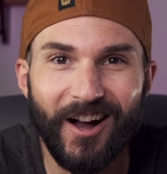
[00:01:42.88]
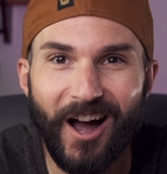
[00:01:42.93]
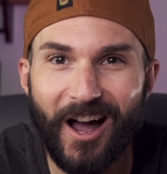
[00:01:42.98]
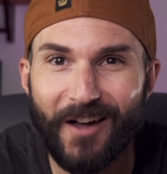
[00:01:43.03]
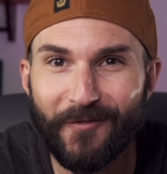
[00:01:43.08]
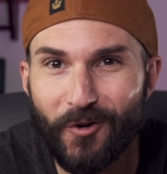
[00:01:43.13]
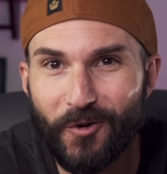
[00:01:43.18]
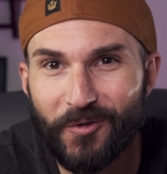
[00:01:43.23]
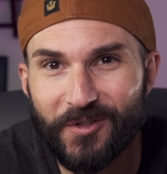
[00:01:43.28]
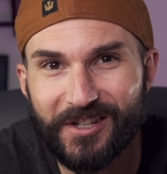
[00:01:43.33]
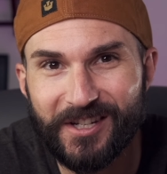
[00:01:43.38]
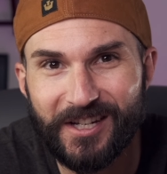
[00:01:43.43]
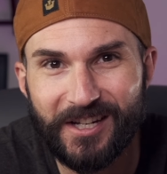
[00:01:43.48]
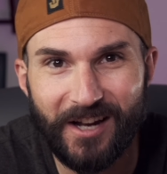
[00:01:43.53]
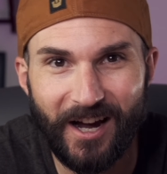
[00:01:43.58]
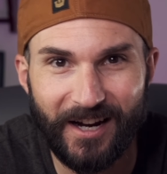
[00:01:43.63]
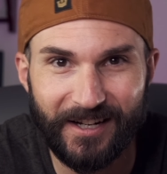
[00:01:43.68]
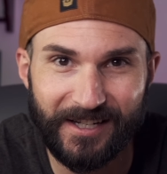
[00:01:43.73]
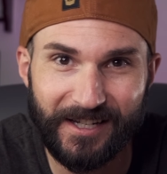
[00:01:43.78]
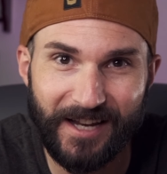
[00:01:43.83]
I've owned the
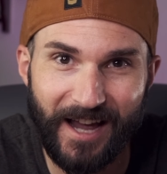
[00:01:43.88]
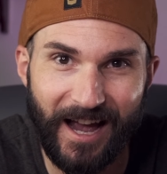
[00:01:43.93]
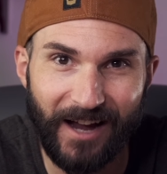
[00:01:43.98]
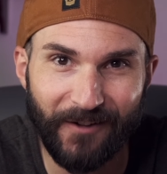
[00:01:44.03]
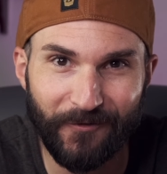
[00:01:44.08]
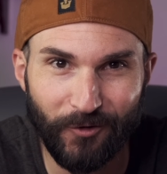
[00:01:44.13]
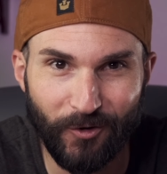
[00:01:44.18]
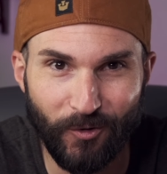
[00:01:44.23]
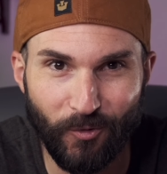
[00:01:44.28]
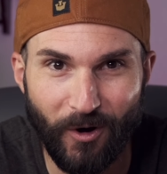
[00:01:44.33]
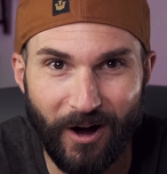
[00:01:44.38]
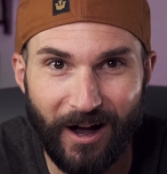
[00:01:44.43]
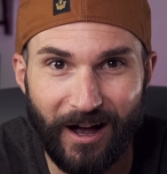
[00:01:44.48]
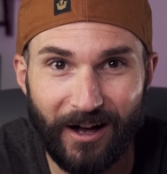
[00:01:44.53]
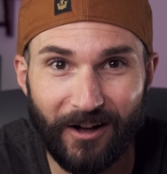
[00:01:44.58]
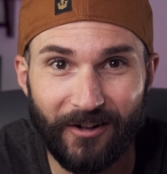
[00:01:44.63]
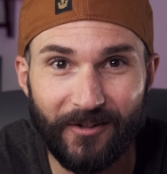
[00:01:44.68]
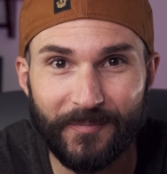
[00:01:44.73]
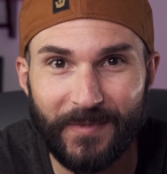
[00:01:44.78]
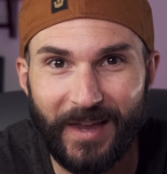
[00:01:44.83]
D90 DAC for a
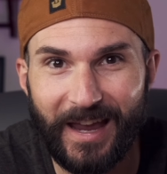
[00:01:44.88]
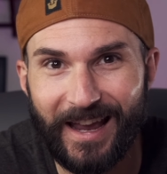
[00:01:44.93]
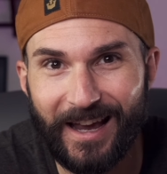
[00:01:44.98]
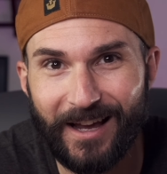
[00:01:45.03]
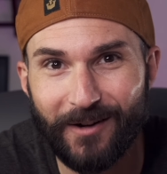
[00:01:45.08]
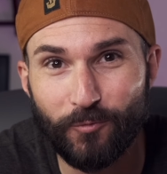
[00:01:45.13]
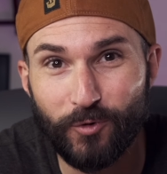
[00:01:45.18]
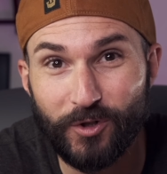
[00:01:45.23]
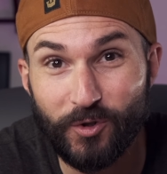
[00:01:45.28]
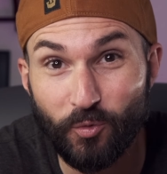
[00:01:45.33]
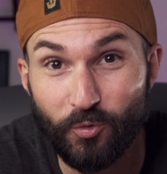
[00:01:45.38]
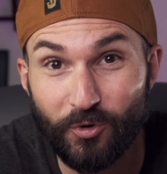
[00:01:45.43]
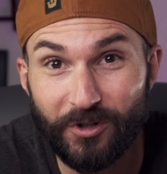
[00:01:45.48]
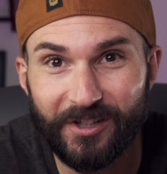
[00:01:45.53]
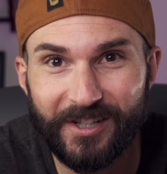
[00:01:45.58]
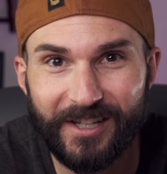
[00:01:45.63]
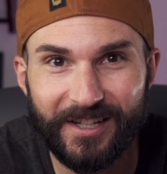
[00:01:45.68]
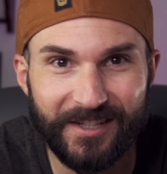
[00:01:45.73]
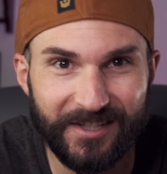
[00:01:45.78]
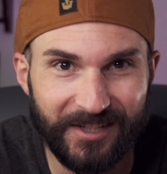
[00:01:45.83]
while and was
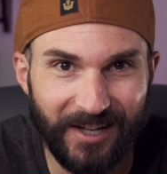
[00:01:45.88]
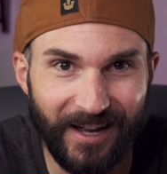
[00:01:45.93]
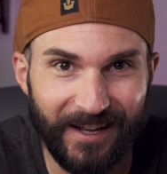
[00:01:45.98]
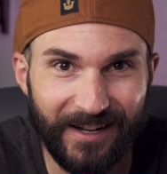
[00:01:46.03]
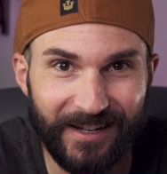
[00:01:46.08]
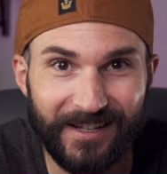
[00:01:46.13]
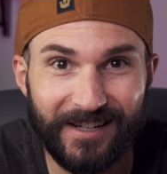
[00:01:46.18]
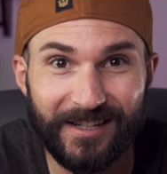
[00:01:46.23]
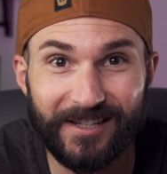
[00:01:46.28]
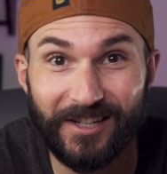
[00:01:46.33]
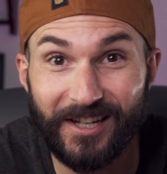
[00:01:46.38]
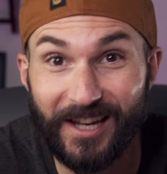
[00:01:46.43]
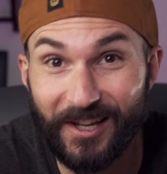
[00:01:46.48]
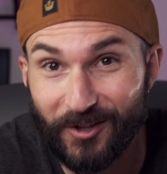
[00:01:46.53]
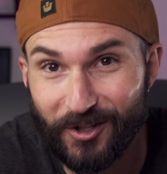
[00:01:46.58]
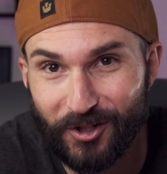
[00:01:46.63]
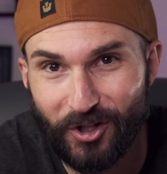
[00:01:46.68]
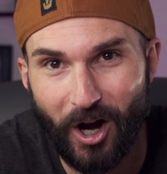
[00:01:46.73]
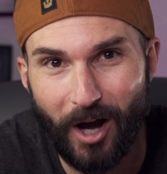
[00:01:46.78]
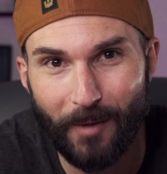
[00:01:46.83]
really excited to
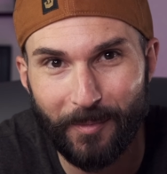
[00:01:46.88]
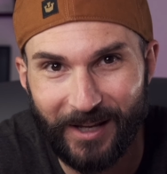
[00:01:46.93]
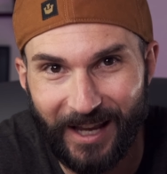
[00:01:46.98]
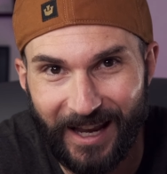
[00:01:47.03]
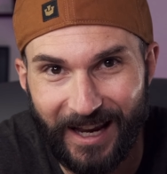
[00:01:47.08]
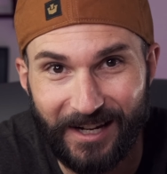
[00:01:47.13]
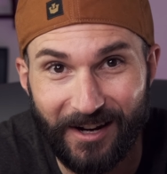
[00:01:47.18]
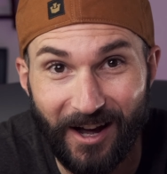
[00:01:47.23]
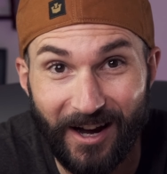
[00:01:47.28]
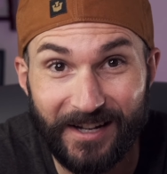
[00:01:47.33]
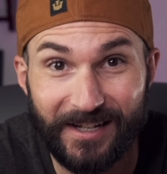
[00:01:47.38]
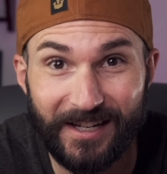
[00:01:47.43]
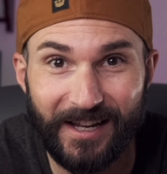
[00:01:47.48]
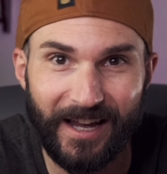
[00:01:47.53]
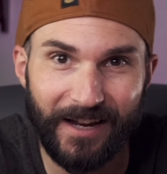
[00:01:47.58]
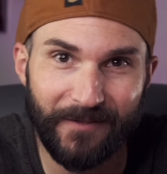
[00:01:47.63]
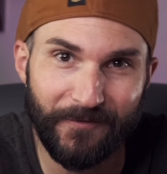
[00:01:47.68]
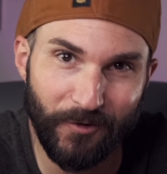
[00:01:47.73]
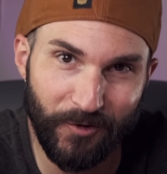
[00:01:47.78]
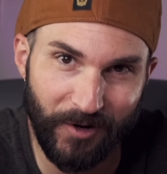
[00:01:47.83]
get the Topping A90
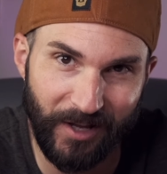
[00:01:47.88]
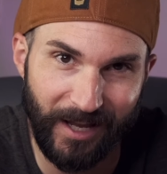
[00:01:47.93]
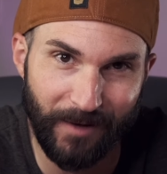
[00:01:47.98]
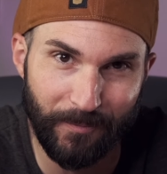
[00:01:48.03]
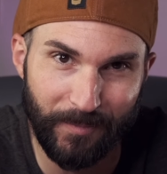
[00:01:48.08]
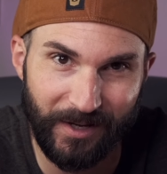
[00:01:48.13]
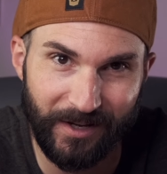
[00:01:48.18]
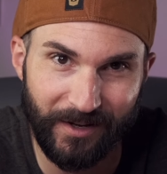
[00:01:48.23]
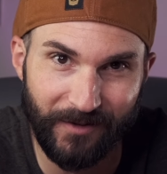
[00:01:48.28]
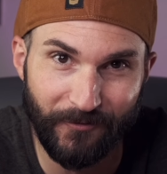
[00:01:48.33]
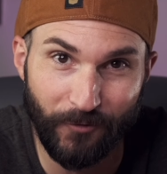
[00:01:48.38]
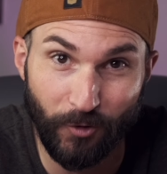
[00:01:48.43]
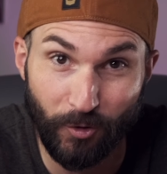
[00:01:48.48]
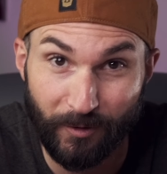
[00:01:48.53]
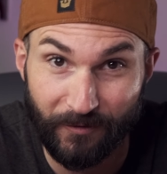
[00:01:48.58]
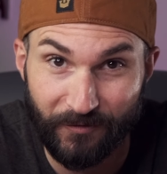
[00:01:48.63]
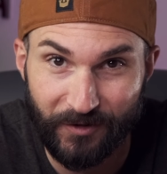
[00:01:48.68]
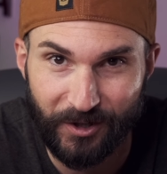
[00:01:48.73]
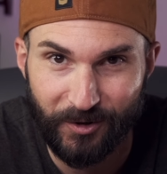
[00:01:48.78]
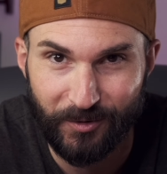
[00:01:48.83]
headphone amp in for
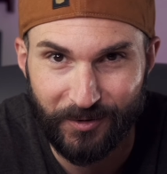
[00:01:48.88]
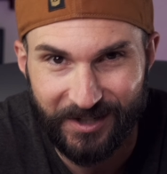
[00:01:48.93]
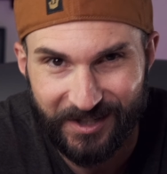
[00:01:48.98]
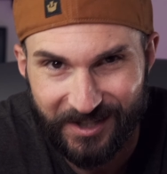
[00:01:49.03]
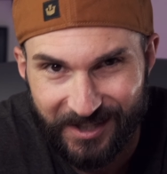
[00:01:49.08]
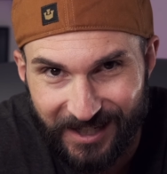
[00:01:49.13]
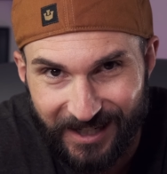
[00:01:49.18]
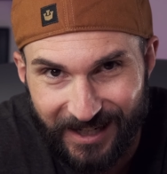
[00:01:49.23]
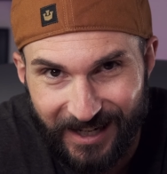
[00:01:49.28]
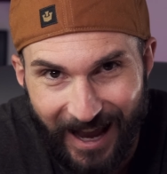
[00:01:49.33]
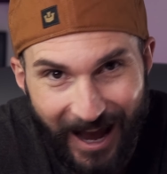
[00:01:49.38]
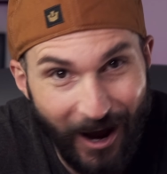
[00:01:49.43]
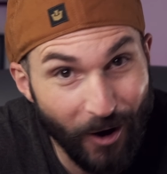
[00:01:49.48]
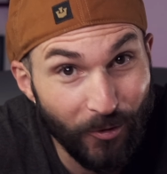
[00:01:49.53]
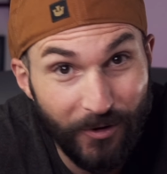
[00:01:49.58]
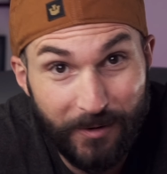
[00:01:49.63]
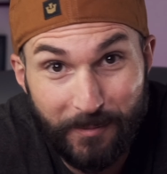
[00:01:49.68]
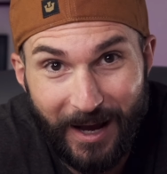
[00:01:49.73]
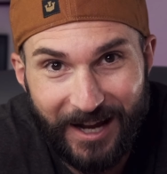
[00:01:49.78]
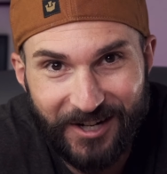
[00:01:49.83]
review to see how
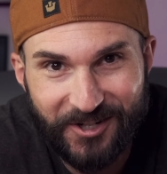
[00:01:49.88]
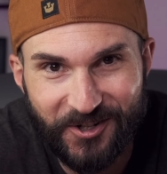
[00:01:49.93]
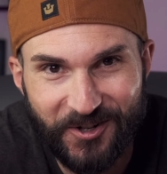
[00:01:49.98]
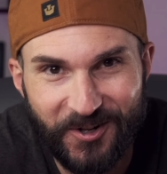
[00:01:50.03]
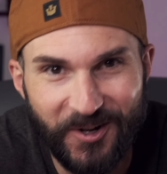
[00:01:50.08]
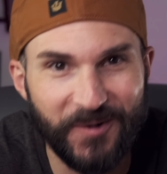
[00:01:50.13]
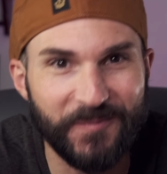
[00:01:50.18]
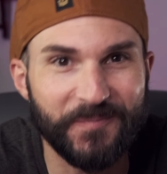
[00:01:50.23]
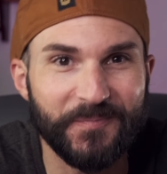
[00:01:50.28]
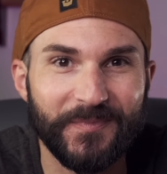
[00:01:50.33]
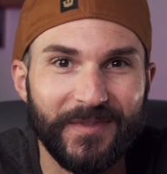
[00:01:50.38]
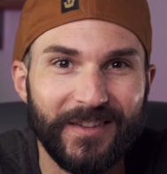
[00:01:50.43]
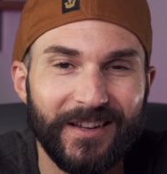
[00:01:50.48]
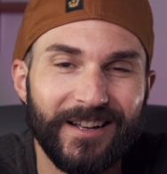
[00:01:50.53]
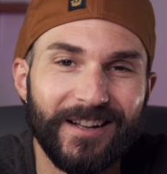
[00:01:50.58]
they matched up.